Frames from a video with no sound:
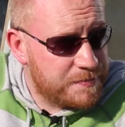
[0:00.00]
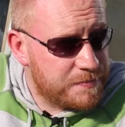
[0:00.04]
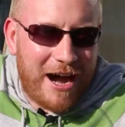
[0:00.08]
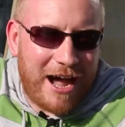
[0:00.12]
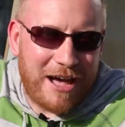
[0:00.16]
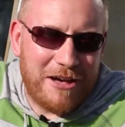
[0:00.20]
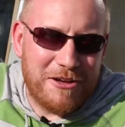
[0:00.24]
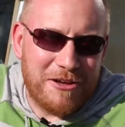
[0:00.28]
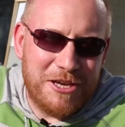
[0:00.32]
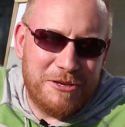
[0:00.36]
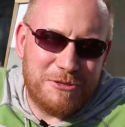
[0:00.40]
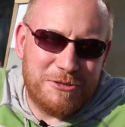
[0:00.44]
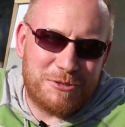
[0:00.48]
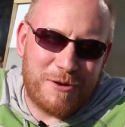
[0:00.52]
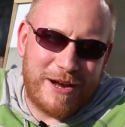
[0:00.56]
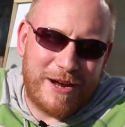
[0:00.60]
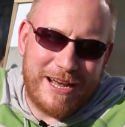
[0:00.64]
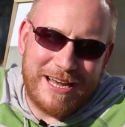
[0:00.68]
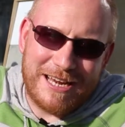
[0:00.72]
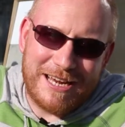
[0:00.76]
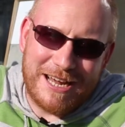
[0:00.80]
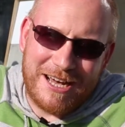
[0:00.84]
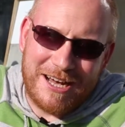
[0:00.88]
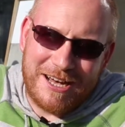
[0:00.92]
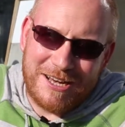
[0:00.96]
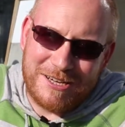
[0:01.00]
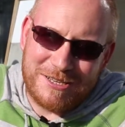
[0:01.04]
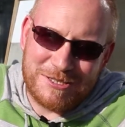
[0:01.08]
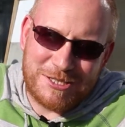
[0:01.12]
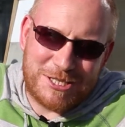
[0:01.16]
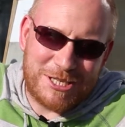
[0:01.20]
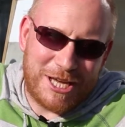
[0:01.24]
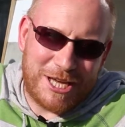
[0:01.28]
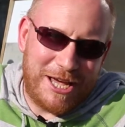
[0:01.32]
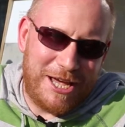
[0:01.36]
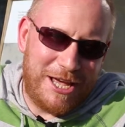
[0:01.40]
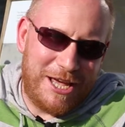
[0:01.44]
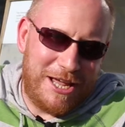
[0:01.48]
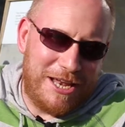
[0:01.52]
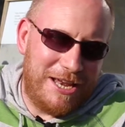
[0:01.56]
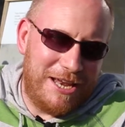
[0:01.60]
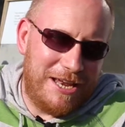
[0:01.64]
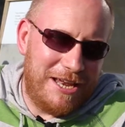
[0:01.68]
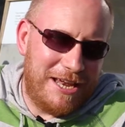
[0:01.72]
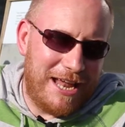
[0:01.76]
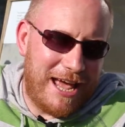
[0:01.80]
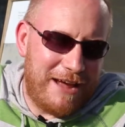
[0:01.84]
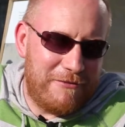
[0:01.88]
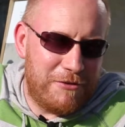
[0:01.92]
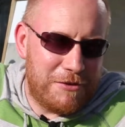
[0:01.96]
I'll use radars
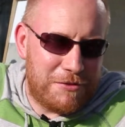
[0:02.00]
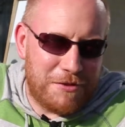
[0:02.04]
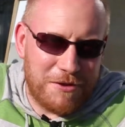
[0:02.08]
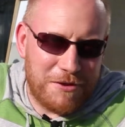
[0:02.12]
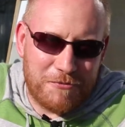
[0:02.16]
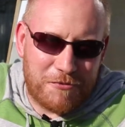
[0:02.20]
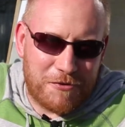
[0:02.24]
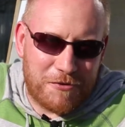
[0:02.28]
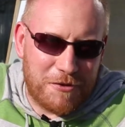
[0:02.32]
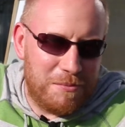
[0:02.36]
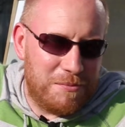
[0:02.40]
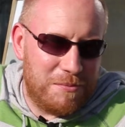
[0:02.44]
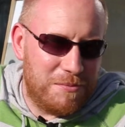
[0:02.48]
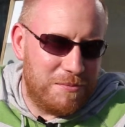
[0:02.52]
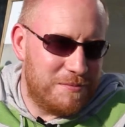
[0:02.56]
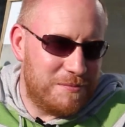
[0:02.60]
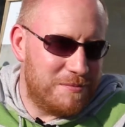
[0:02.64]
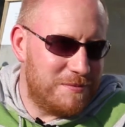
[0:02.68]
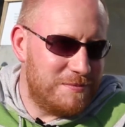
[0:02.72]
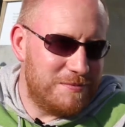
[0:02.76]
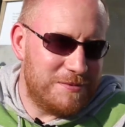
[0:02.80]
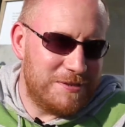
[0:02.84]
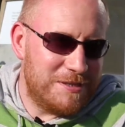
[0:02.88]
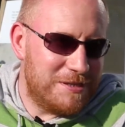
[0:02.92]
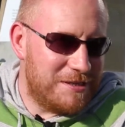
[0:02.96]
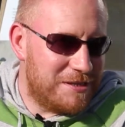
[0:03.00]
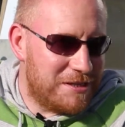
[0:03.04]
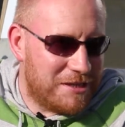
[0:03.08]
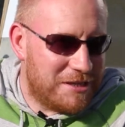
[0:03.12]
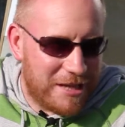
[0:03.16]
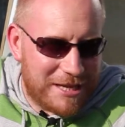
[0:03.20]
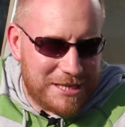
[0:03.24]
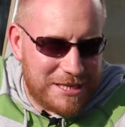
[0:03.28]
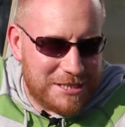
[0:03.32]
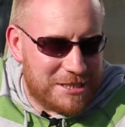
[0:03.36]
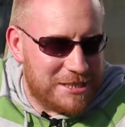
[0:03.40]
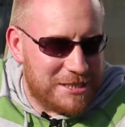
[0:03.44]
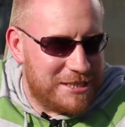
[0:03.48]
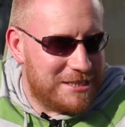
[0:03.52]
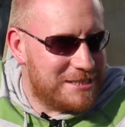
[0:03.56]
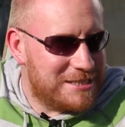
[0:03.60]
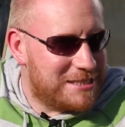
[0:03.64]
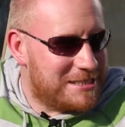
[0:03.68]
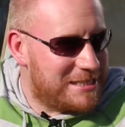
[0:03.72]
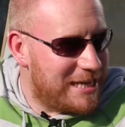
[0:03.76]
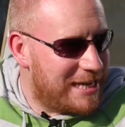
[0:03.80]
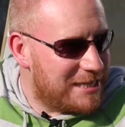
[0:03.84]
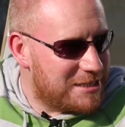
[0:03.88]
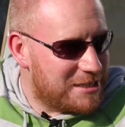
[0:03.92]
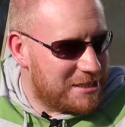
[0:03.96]
in everything from glaciers,
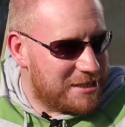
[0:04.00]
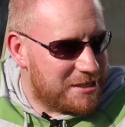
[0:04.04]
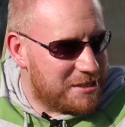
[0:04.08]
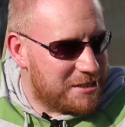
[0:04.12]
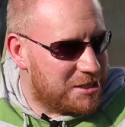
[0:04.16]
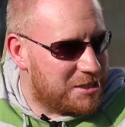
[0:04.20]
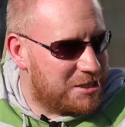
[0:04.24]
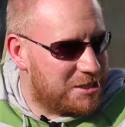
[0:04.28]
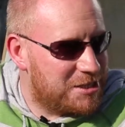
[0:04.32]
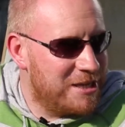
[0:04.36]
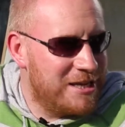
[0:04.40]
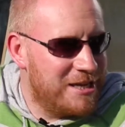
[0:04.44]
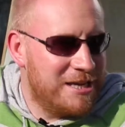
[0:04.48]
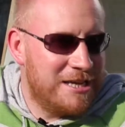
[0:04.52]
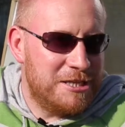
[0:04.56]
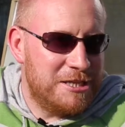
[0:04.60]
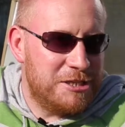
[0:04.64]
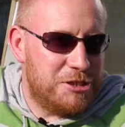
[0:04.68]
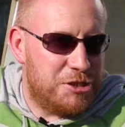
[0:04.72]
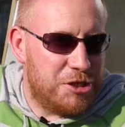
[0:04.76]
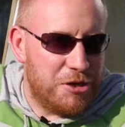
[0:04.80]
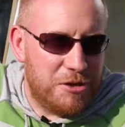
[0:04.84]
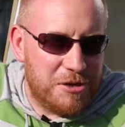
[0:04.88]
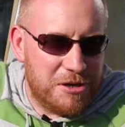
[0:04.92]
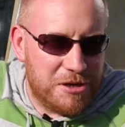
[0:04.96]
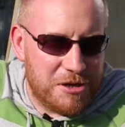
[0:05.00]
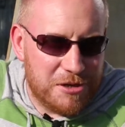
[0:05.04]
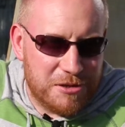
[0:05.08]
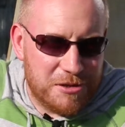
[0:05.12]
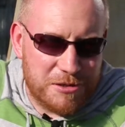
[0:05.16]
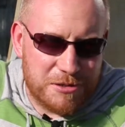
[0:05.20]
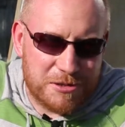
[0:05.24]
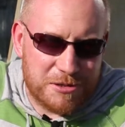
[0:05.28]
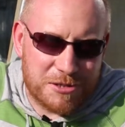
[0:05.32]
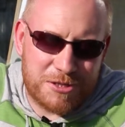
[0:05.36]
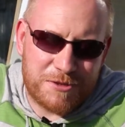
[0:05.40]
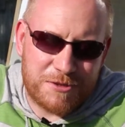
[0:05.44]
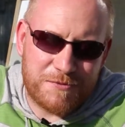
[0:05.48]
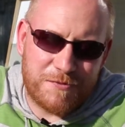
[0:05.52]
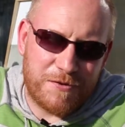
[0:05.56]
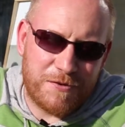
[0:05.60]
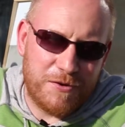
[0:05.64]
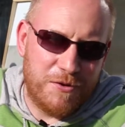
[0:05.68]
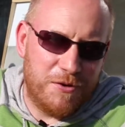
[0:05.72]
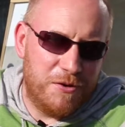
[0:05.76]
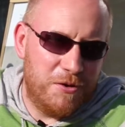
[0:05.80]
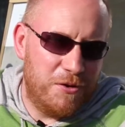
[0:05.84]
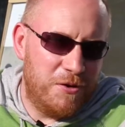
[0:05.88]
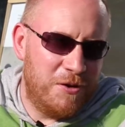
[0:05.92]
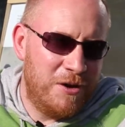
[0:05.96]
deserts, jungles,
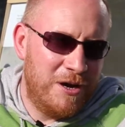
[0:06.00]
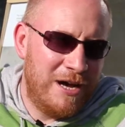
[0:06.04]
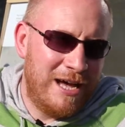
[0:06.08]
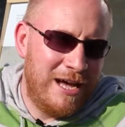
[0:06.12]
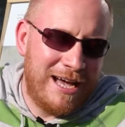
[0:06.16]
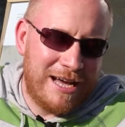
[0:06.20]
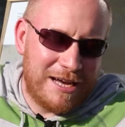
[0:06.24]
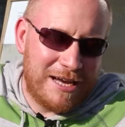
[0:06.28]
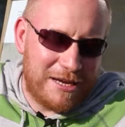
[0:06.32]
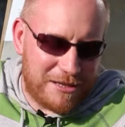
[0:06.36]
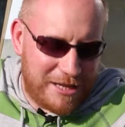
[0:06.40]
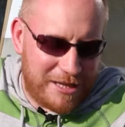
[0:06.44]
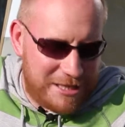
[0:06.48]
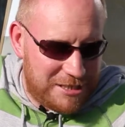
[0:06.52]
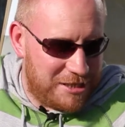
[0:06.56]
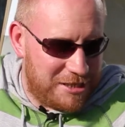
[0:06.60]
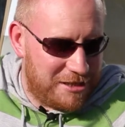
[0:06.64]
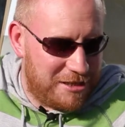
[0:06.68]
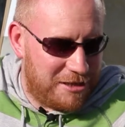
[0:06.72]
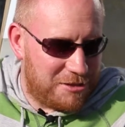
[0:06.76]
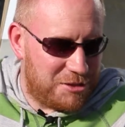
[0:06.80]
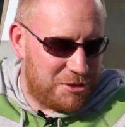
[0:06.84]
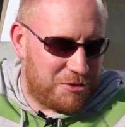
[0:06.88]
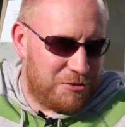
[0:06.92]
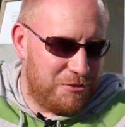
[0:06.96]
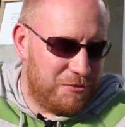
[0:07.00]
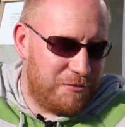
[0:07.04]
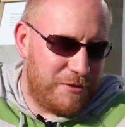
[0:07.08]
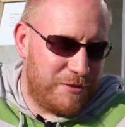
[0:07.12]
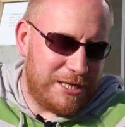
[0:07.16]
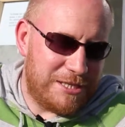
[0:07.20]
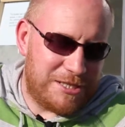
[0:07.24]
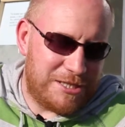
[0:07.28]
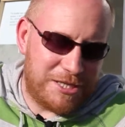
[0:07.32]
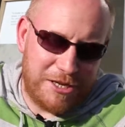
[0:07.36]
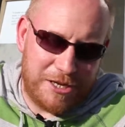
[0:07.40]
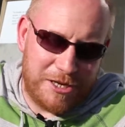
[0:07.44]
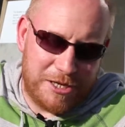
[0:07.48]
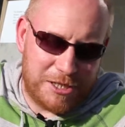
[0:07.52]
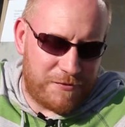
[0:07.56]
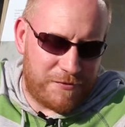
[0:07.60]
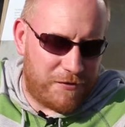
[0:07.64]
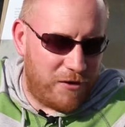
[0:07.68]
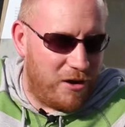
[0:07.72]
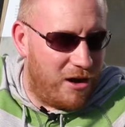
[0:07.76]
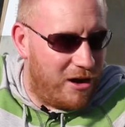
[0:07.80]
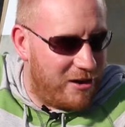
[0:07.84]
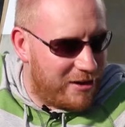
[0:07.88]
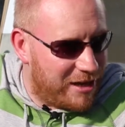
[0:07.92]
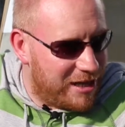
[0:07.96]
for glaciological research,
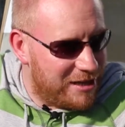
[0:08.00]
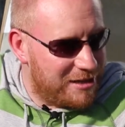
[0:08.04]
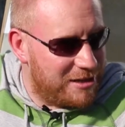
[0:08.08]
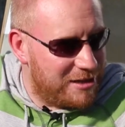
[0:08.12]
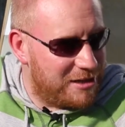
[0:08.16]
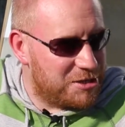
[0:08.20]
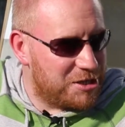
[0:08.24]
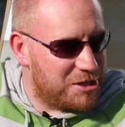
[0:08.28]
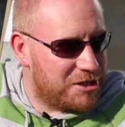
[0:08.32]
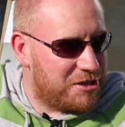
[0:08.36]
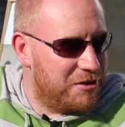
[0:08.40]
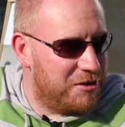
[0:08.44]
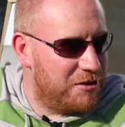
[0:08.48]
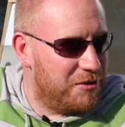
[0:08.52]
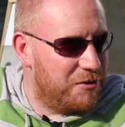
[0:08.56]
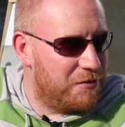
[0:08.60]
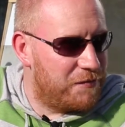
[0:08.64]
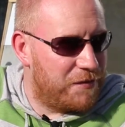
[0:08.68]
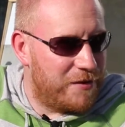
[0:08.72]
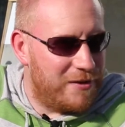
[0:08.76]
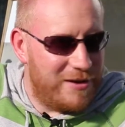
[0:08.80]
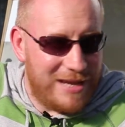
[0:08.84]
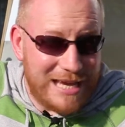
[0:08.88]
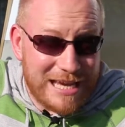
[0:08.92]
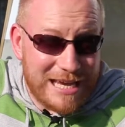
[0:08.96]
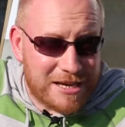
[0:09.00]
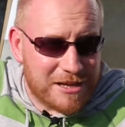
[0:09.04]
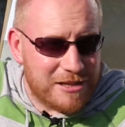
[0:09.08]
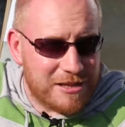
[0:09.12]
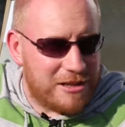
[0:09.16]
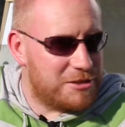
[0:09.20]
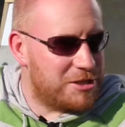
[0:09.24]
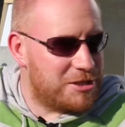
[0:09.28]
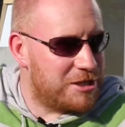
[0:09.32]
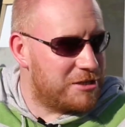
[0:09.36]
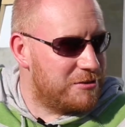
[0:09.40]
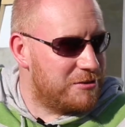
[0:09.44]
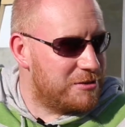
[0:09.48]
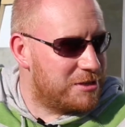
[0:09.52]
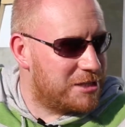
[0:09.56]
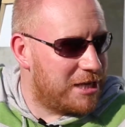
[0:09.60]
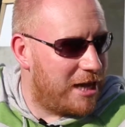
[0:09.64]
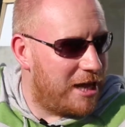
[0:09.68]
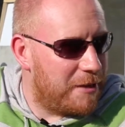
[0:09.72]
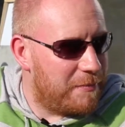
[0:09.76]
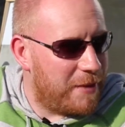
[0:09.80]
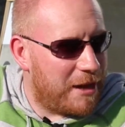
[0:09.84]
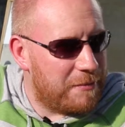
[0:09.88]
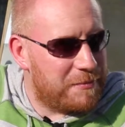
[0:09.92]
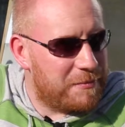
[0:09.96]
for archaeological, for ecological
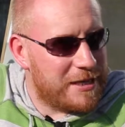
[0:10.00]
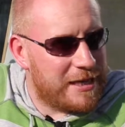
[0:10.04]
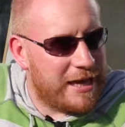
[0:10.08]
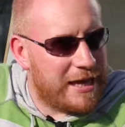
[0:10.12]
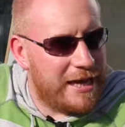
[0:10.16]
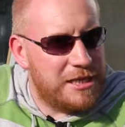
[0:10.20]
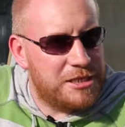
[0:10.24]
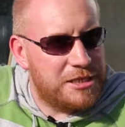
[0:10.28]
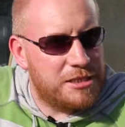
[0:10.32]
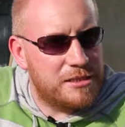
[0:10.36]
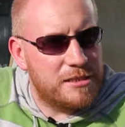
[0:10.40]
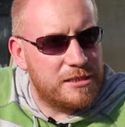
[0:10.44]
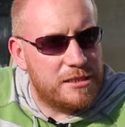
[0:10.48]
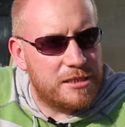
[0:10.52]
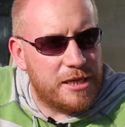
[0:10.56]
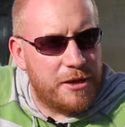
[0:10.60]
type applications.